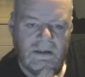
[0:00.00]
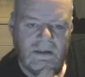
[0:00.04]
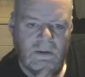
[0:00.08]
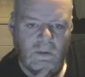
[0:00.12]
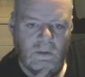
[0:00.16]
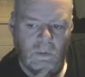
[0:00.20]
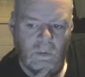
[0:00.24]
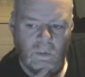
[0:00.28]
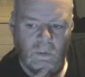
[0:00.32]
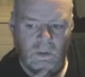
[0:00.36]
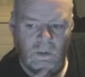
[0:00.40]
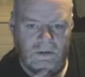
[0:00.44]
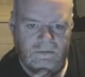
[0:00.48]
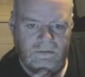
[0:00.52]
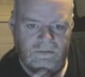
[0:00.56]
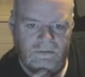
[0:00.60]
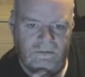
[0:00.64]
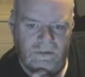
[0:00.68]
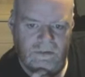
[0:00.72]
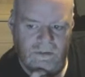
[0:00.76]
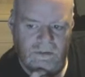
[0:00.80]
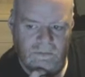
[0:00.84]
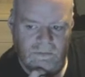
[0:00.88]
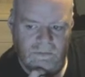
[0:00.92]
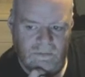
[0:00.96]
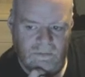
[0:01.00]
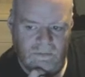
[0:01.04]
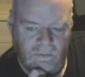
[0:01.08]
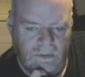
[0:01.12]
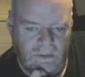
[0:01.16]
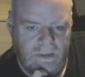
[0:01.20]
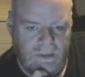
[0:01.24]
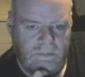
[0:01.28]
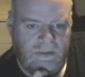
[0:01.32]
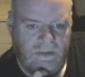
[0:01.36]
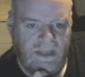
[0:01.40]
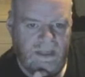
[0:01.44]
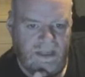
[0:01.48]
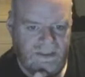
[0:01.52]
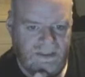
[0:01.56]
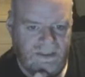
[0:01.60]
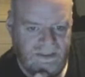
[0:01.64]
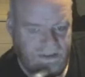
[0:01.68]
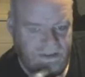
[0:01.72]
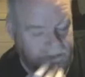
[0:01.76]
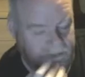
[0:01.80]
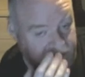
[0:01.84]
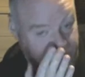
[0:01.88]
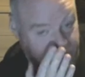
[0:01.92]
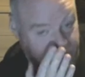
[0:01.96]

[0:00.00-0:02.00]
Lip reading: one film from William Castle,